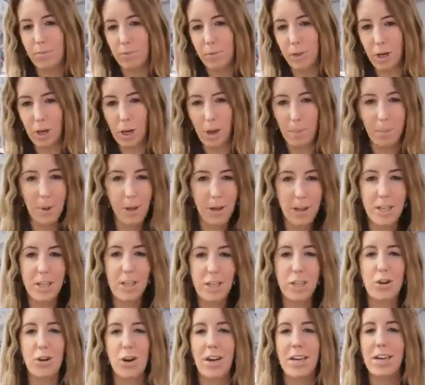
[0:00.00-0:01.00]
you know, putting the
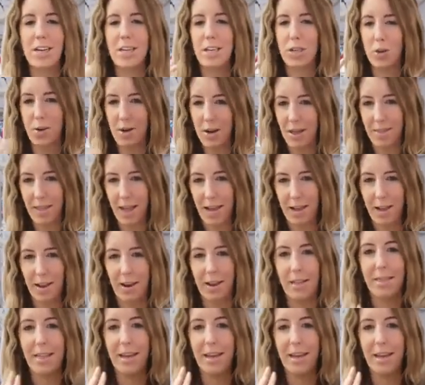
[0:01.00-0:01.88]
straighteners on it, that kind of